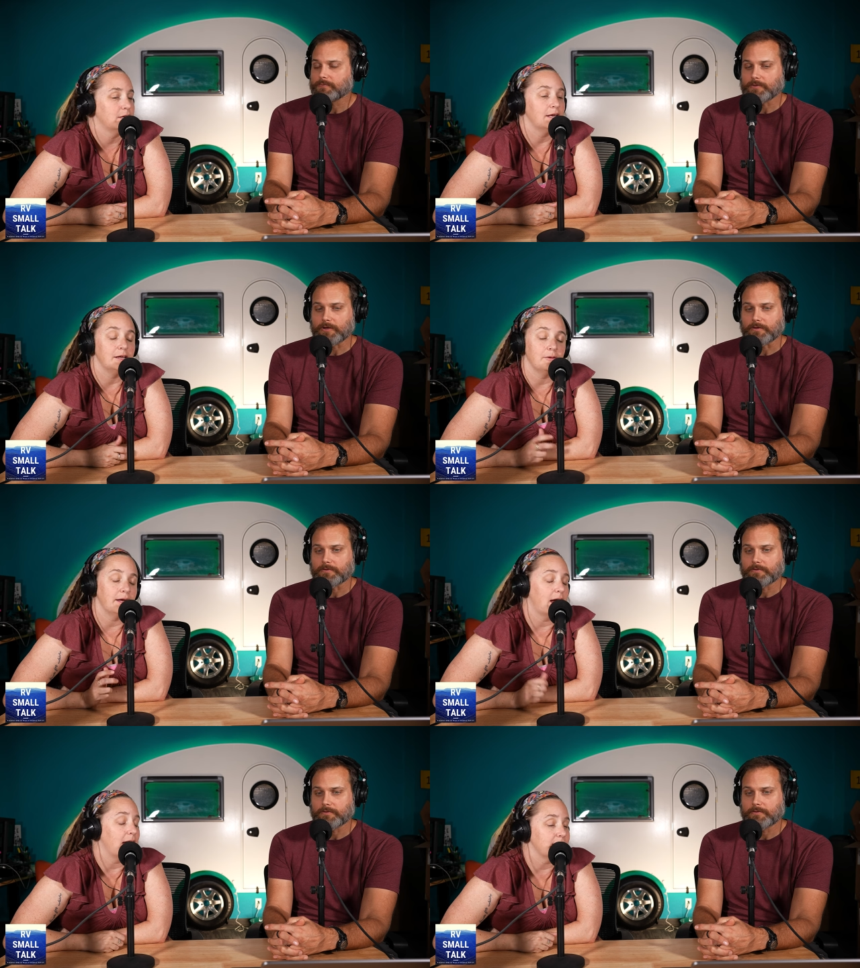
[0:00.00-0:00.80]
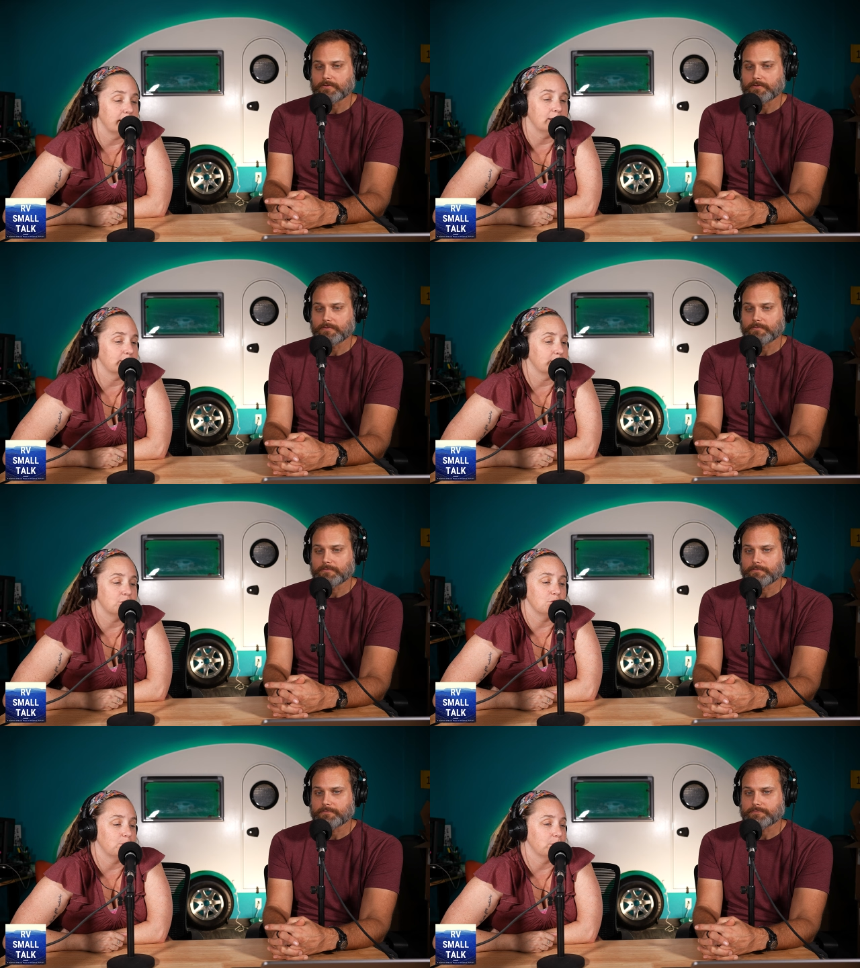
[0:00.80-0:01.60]
Speaker 1: Anyway, yeah. I think this
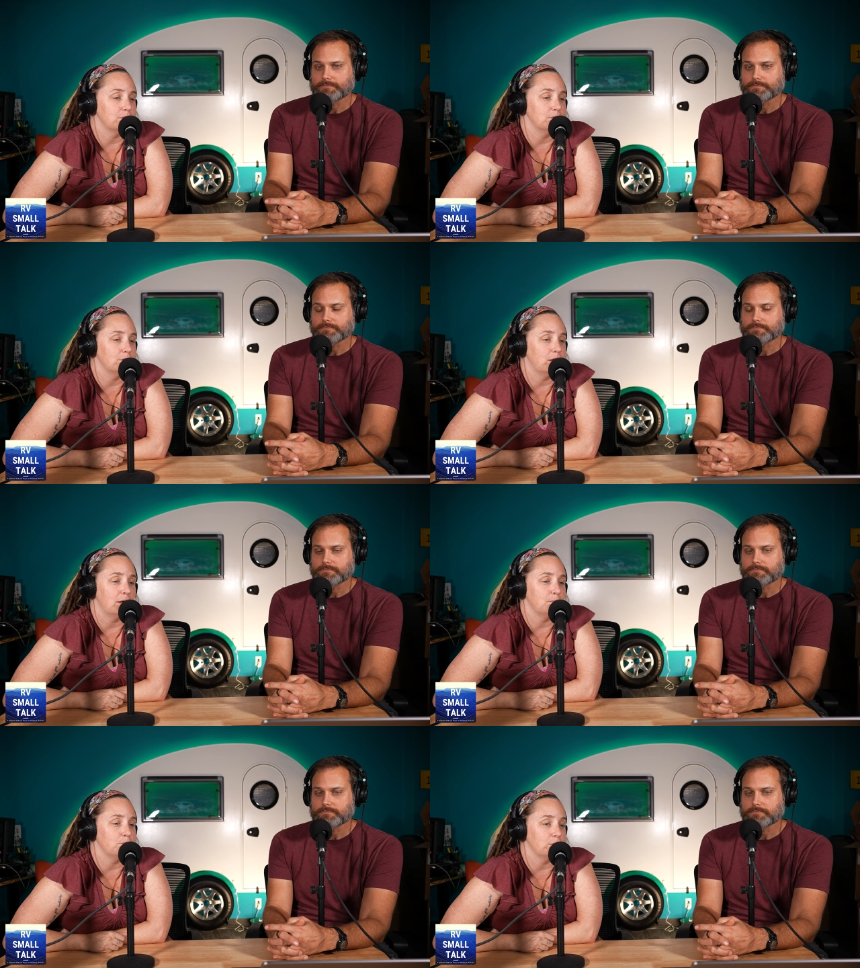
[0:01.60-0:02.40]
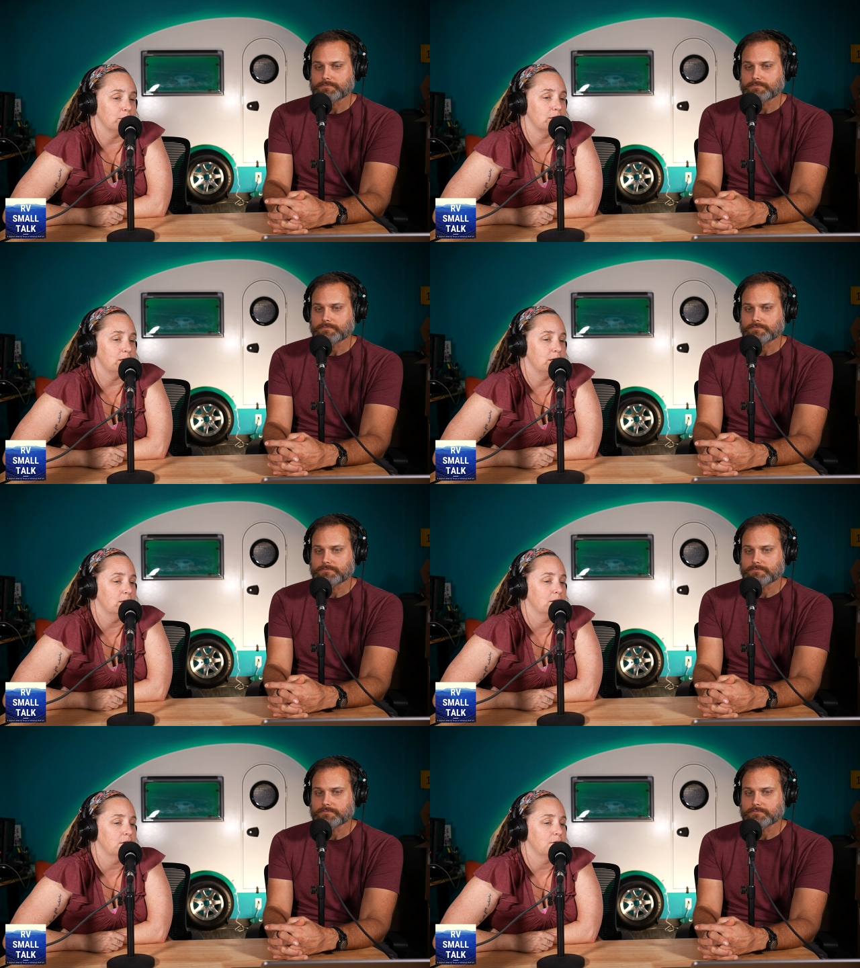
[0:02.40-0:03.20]
is super cool. I'm really,
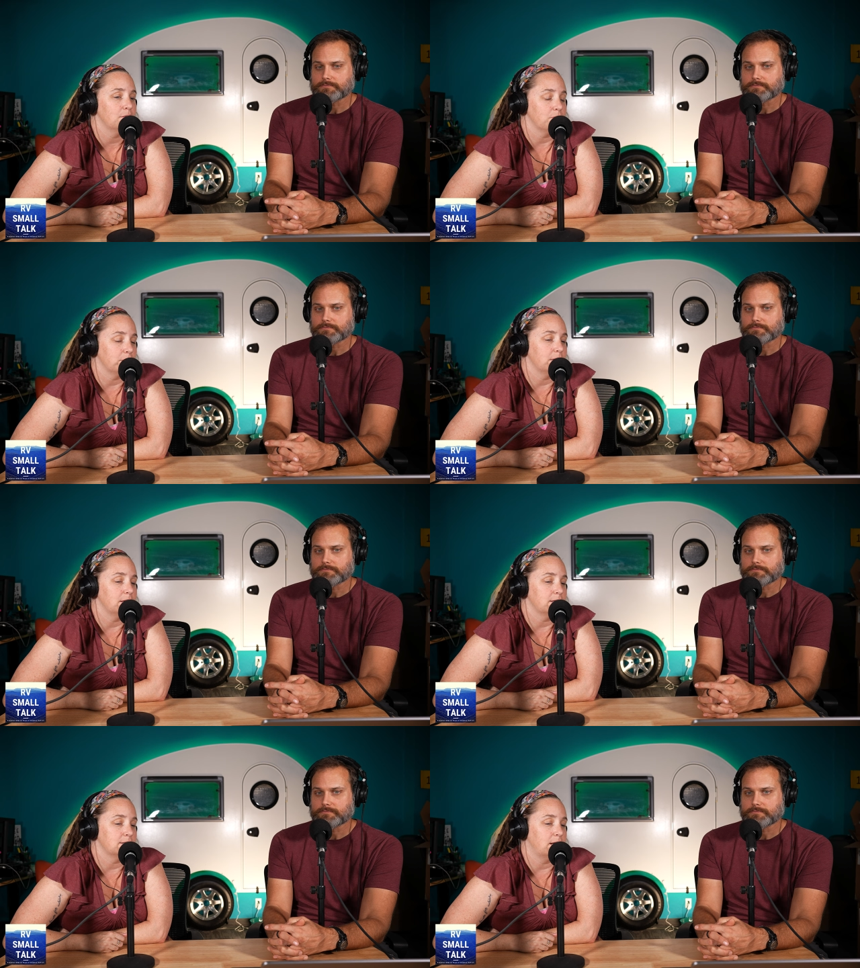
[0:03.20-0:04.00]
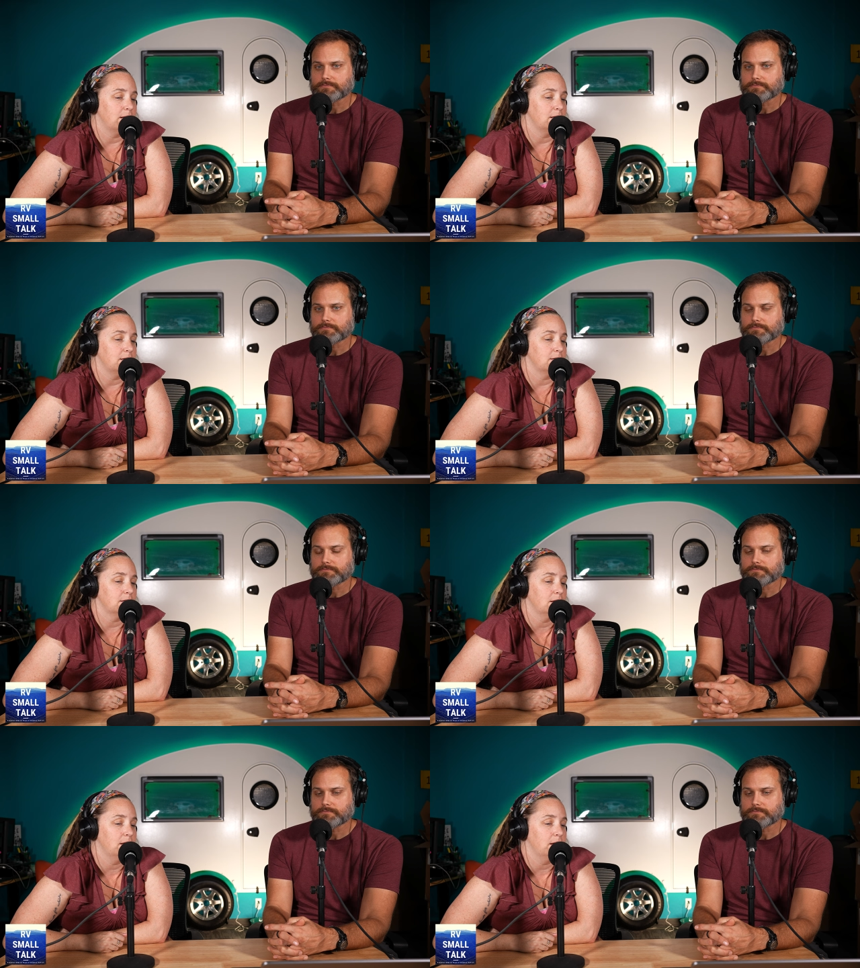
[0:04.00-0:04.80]
really excited.
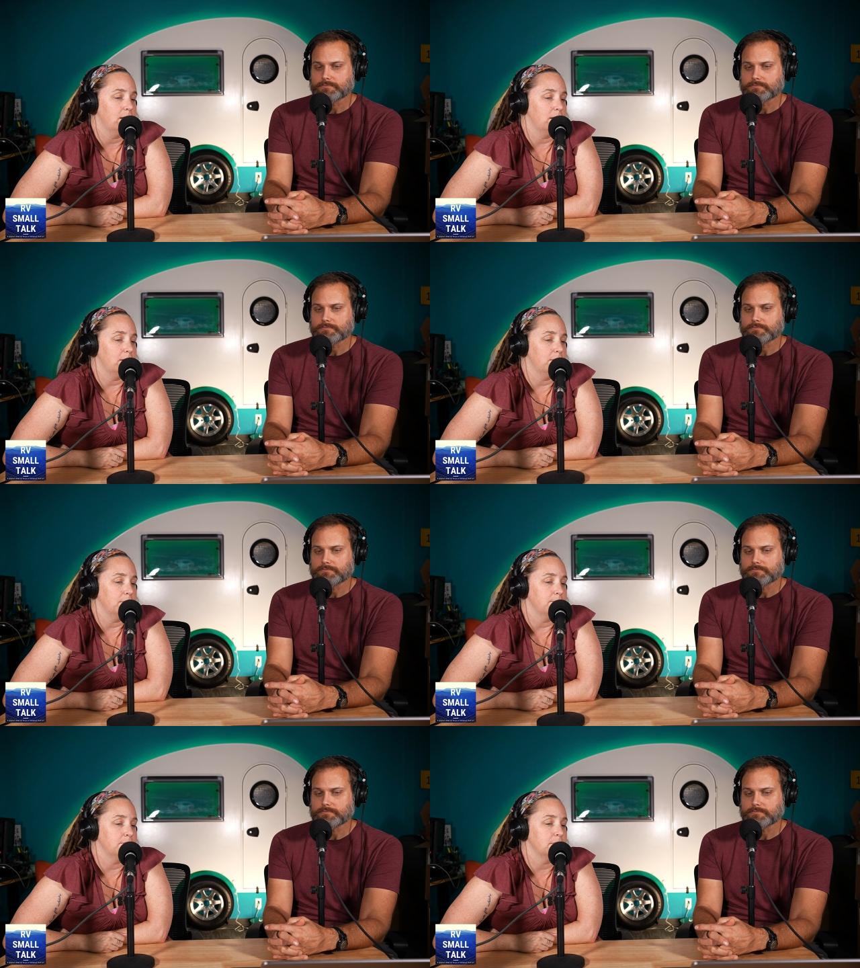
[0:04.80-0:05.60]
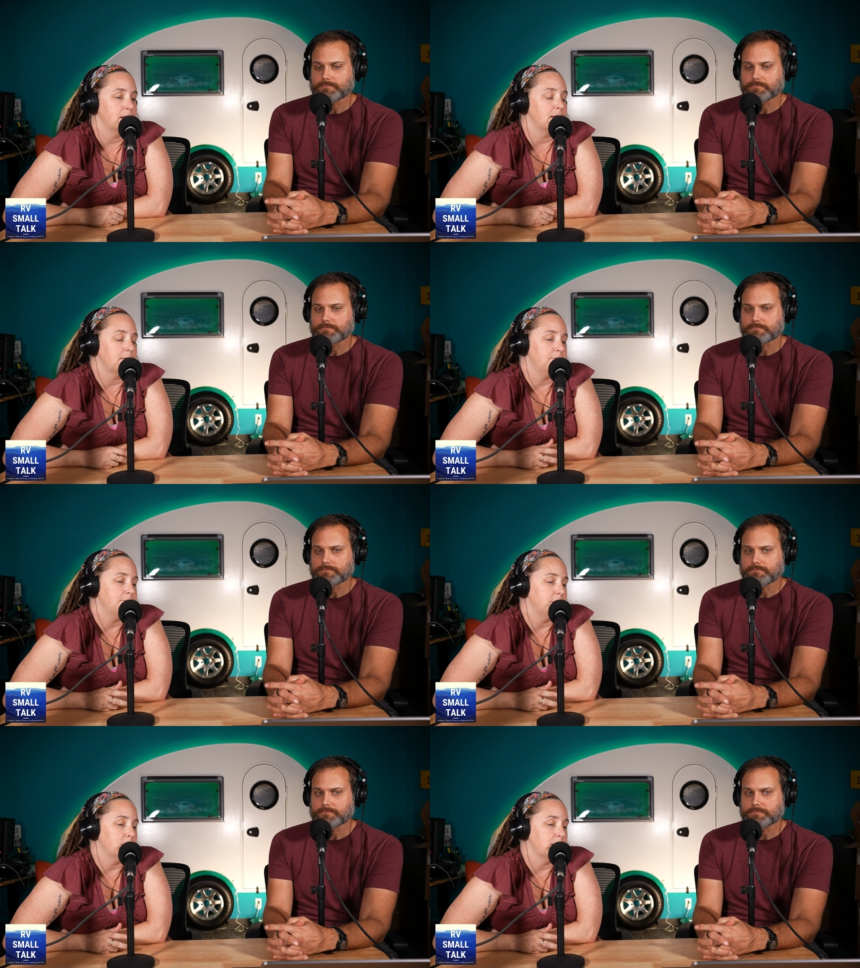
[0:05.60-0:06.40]
Um, and I
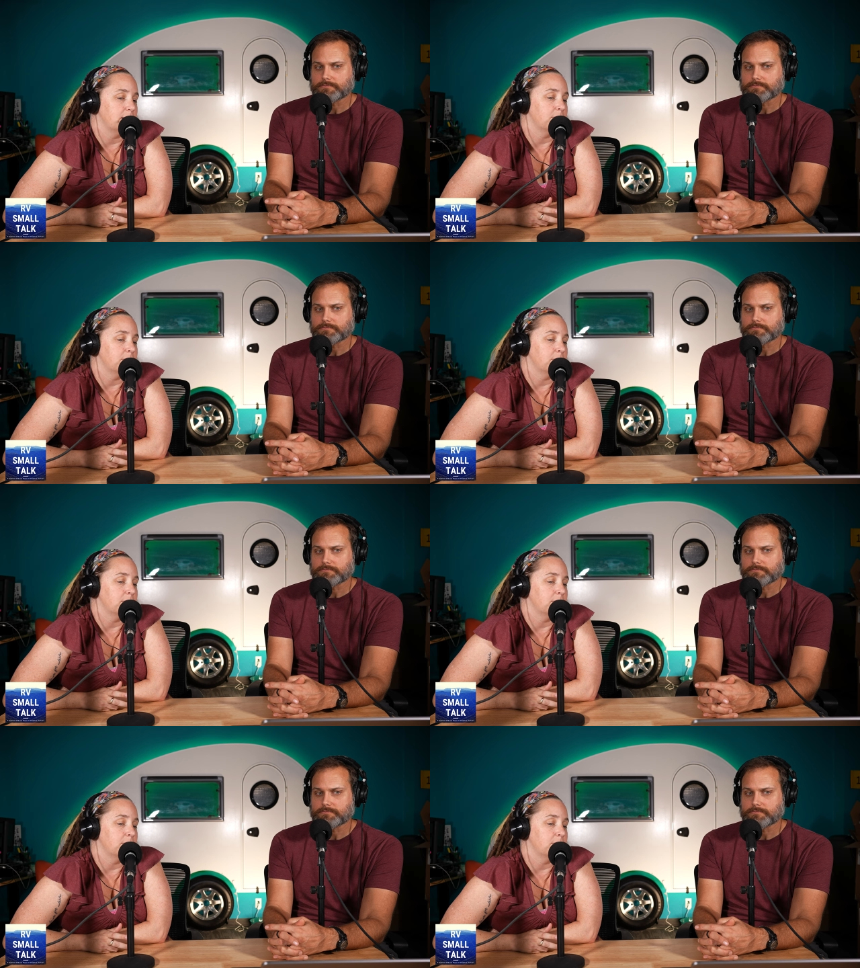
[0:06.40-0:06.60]
feel like